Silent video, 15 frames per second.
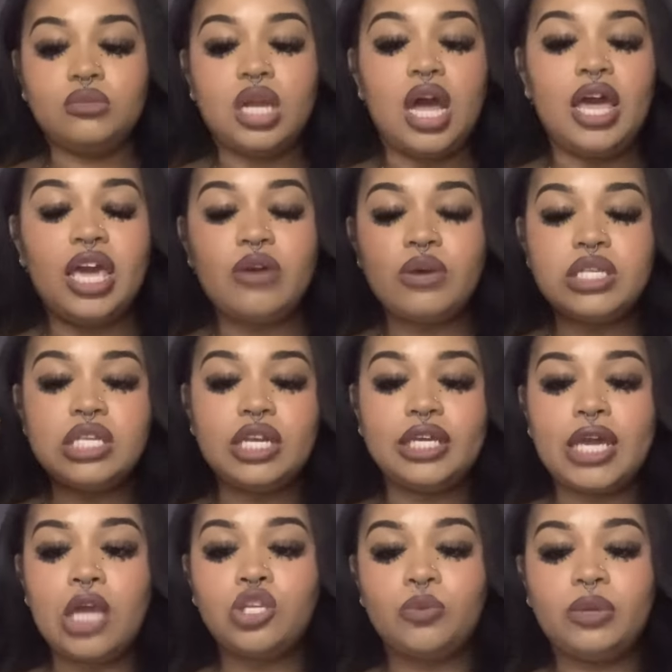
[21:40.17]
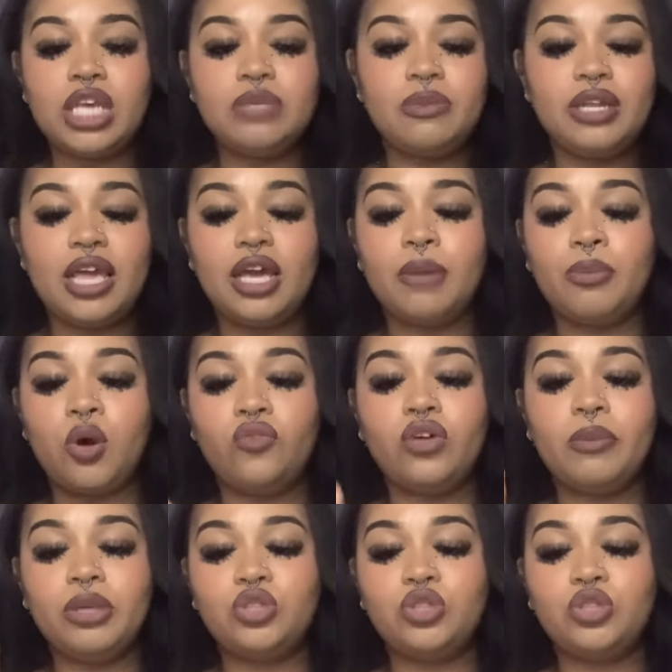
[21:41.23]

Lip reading: Aries and a Cancer placement, they both could